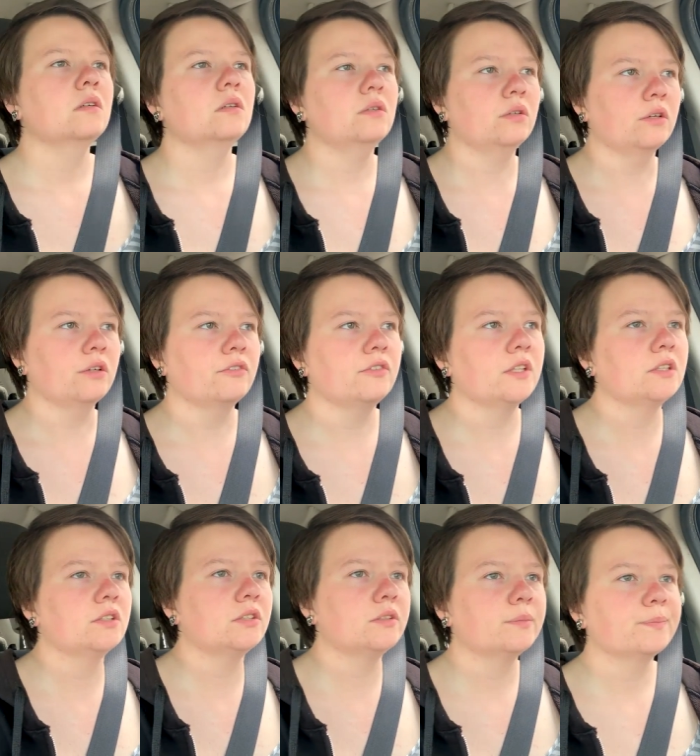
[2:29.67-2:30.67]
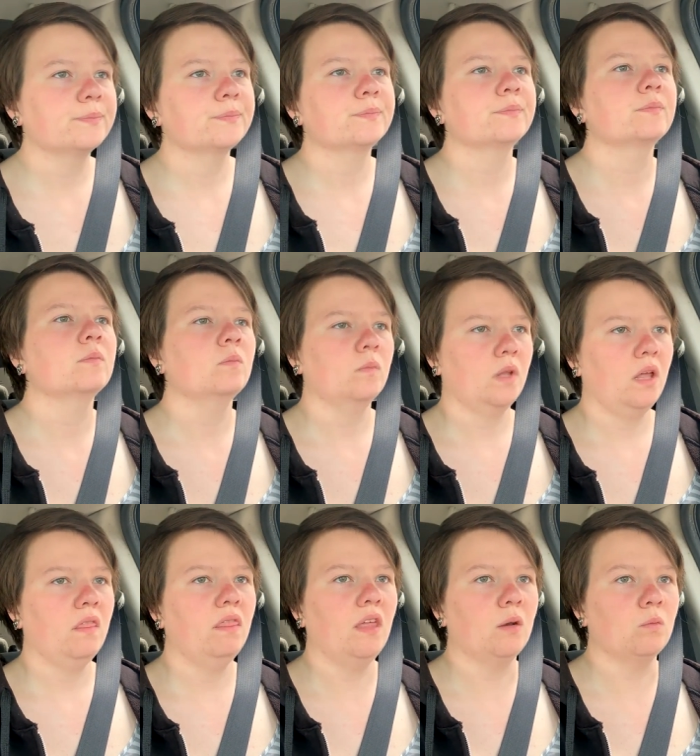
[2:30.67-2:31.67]
Kroger first.
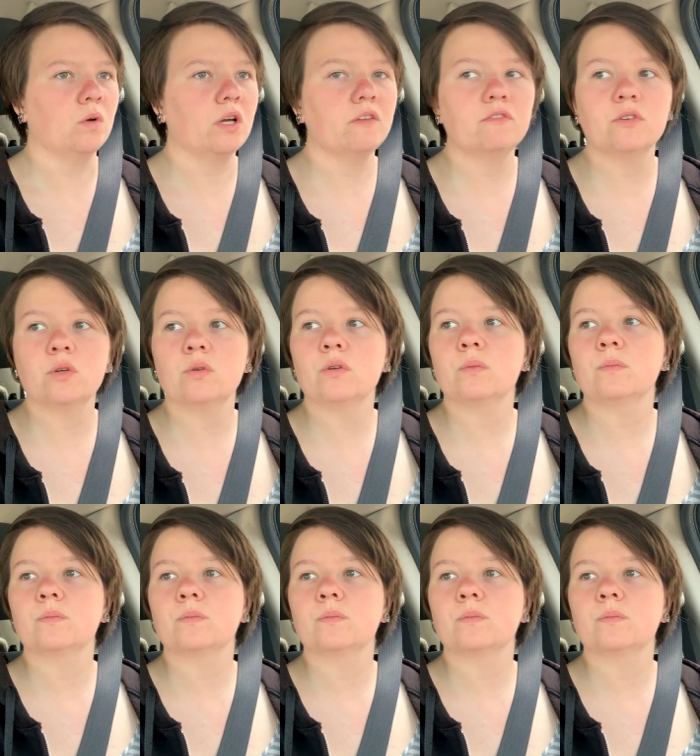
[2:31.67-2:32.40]
Then we'll get food.